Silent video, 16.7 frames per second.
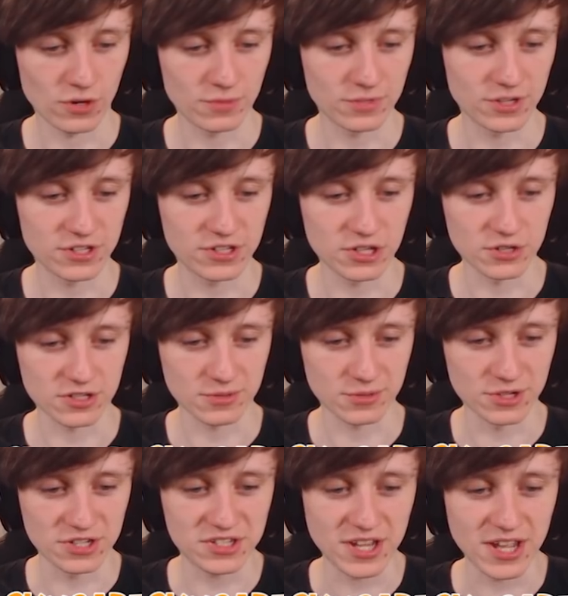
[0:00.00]
What I'm going to do is I'm
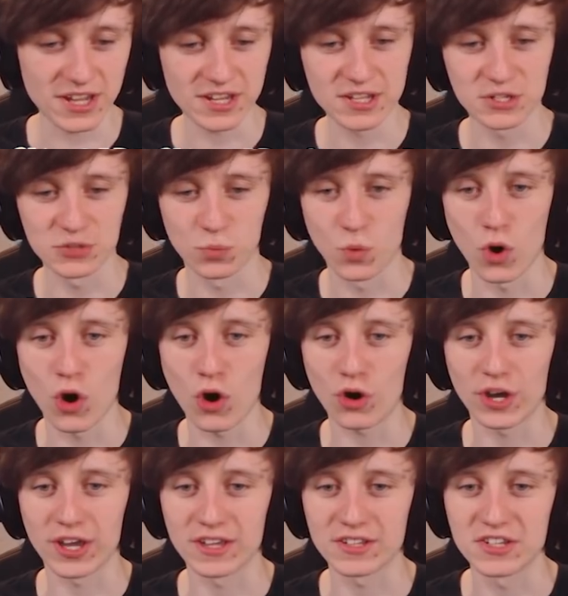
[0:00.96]
going to set his
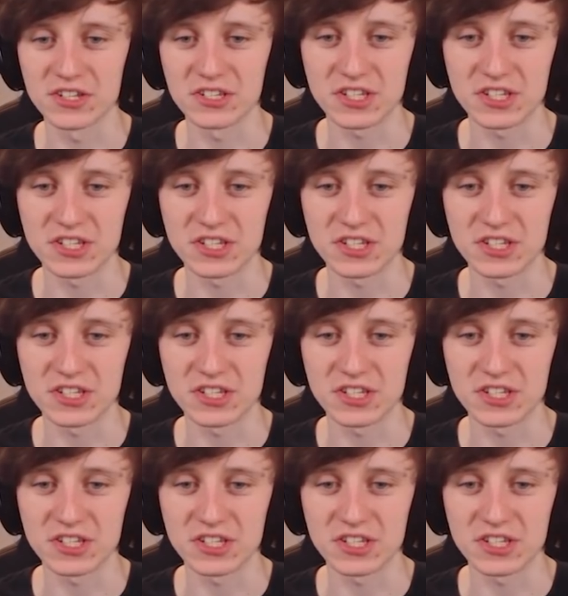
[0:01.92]
walking to